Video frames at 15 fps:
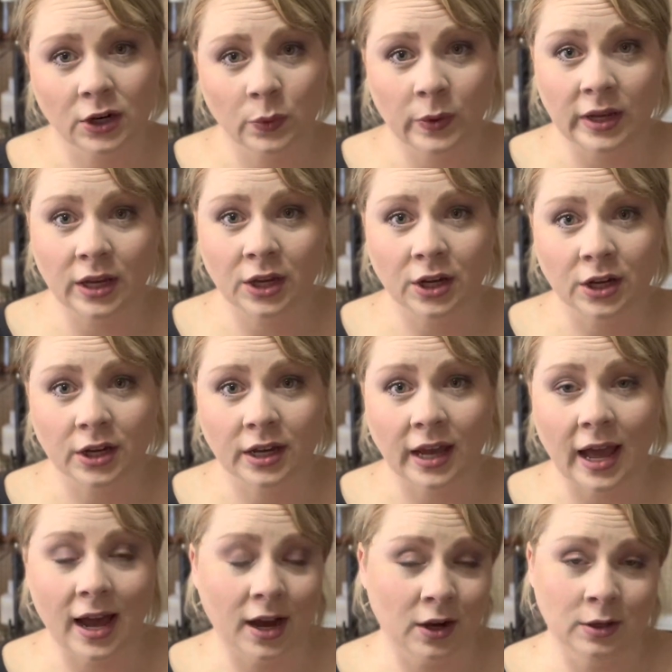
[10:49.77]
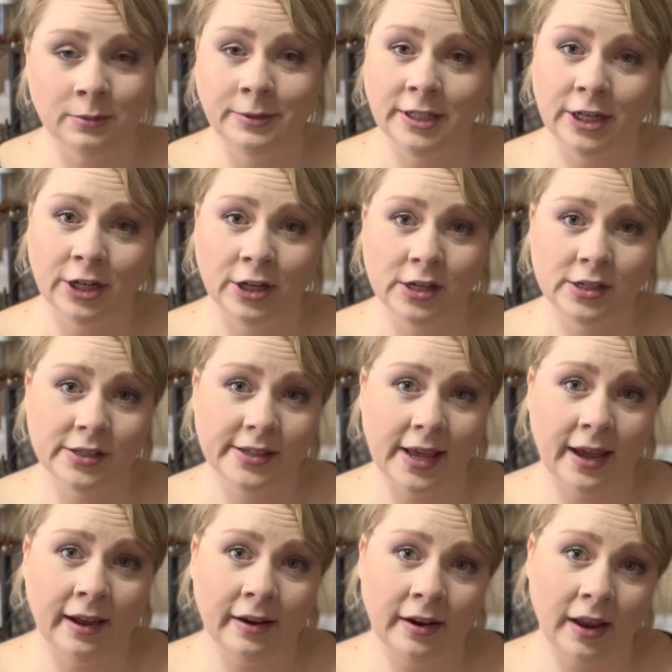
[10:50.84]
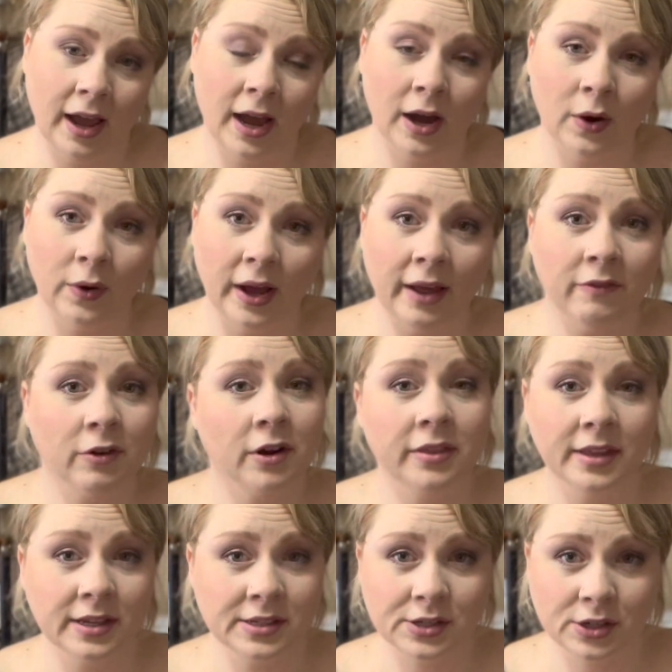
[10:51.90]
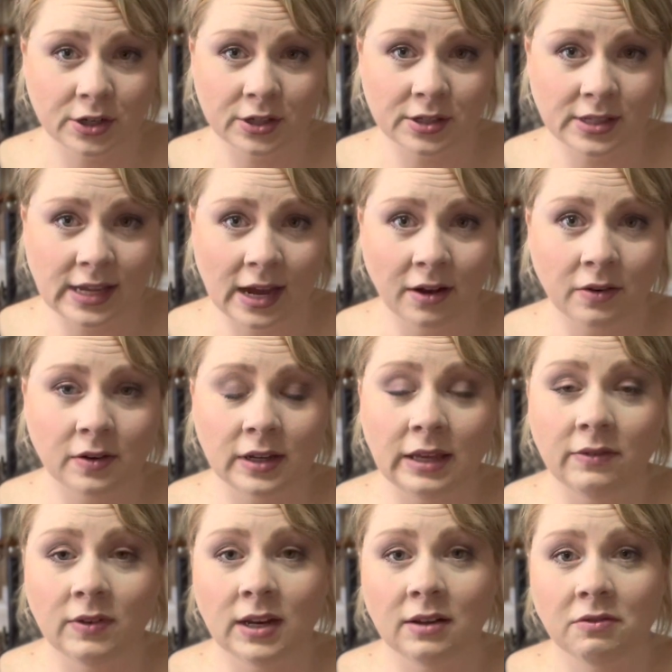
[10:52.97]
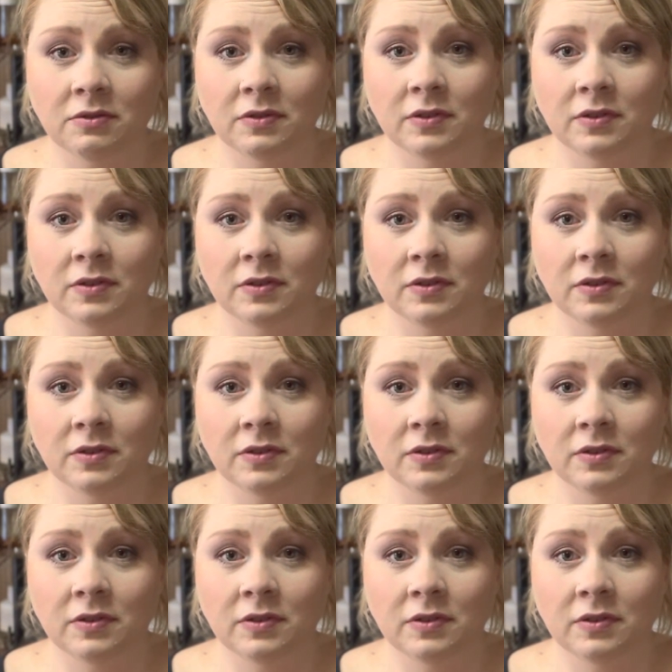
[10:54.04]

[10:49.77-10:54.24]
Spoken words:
We cook at home dinners, and however this turns out, even if